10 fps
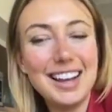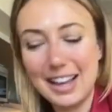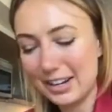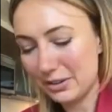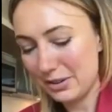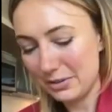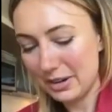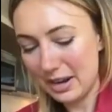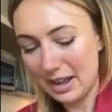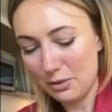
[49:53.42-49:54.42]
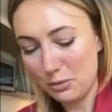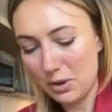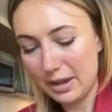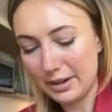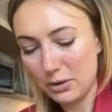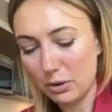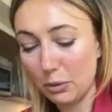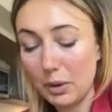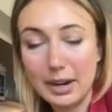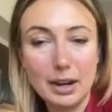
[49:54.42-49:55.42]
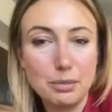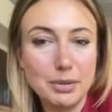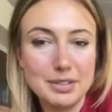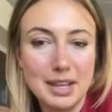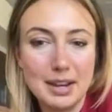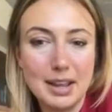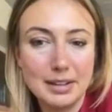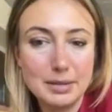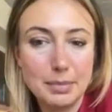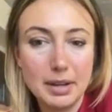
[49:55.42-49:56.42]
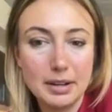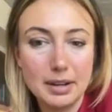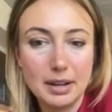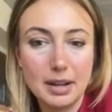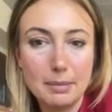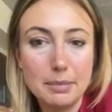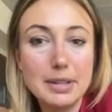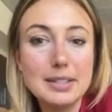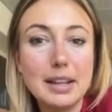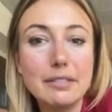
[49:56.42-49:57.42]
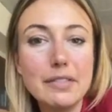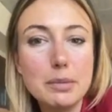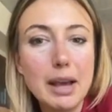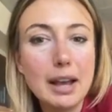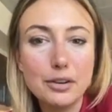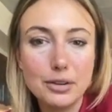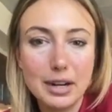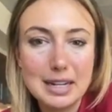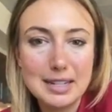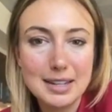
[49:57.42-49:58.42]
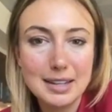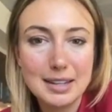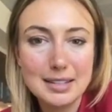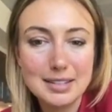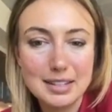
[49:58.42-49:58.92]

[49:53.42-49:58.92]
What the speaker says: I don't know when or what I'll present next, but please send feedback or ideas.